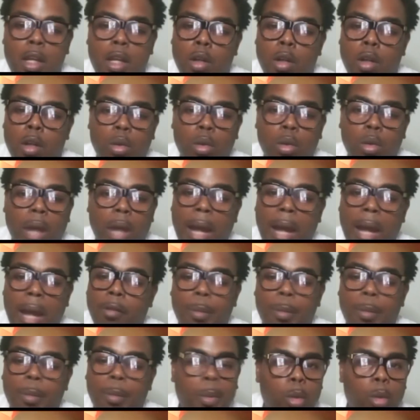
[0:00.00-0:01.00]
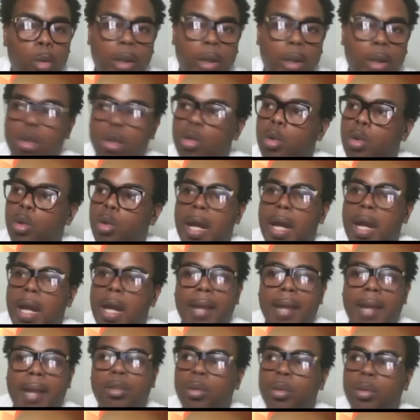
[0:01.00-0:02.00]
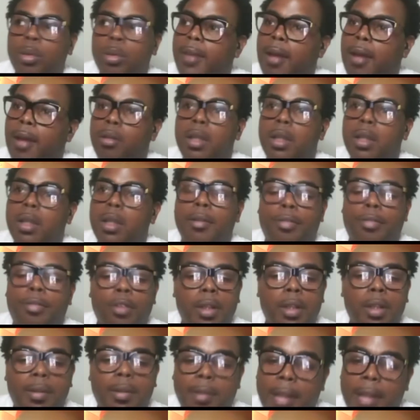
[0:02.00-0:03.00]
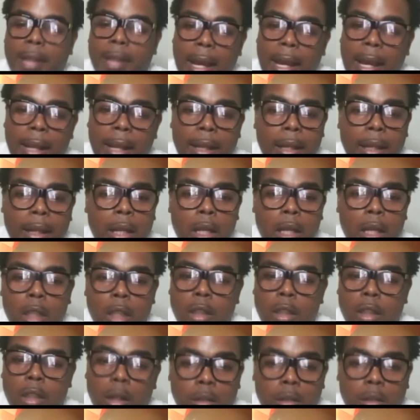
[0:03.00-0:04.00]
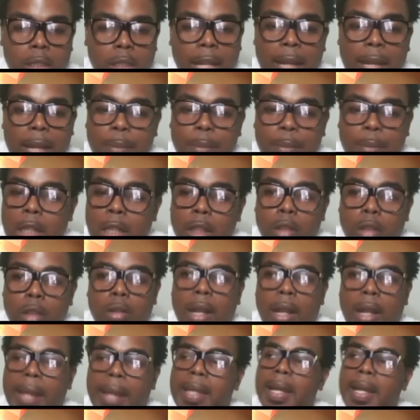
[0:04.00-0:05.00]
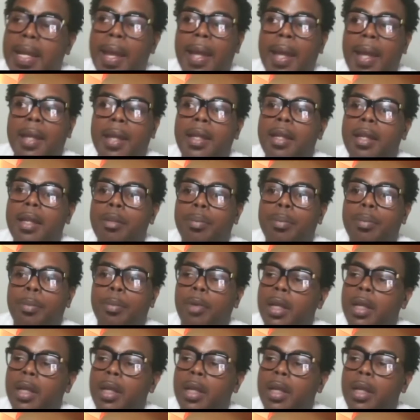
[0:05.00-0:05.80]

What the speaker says: I remember when Costa was out there freestyling, you know, Jay Mills, like he did